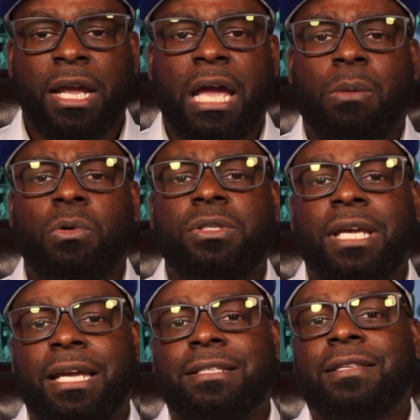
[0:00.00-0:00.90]
And we'll
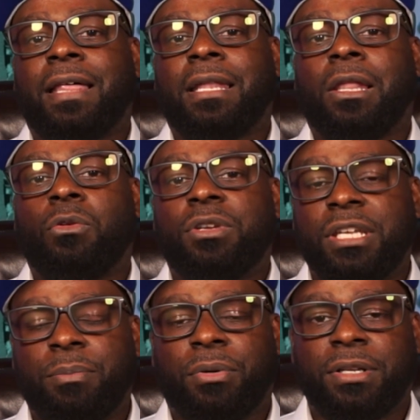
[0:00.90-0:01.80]
dig into that a little
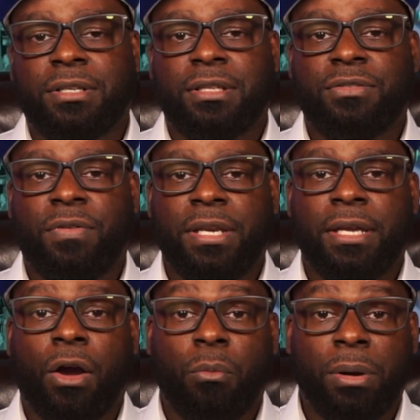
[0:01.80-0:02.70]
deeper into this
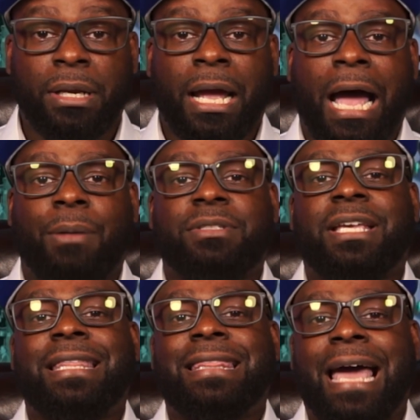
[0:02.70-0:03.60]
video. But I would
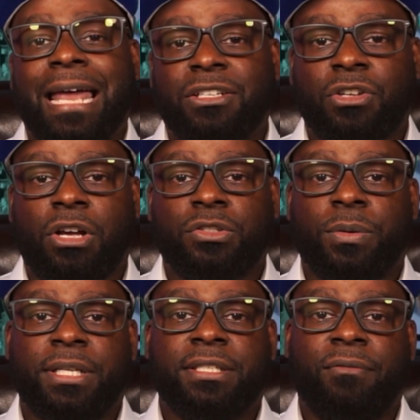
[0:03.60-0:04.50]
say that is also a
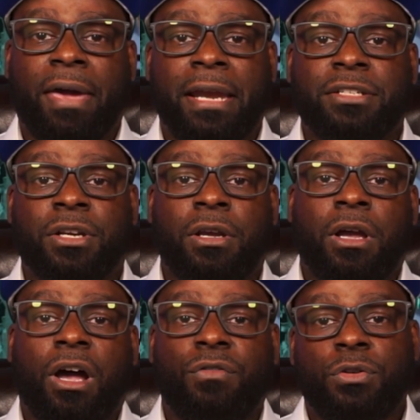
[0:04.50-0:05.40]
disadvantage
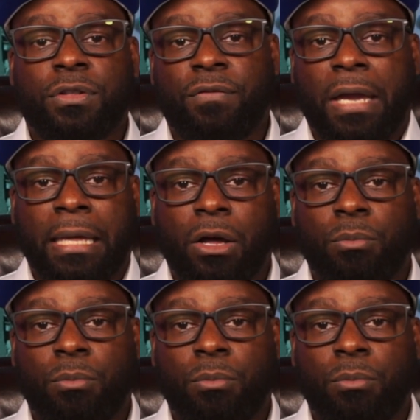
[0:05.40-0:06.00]
of using the VA loan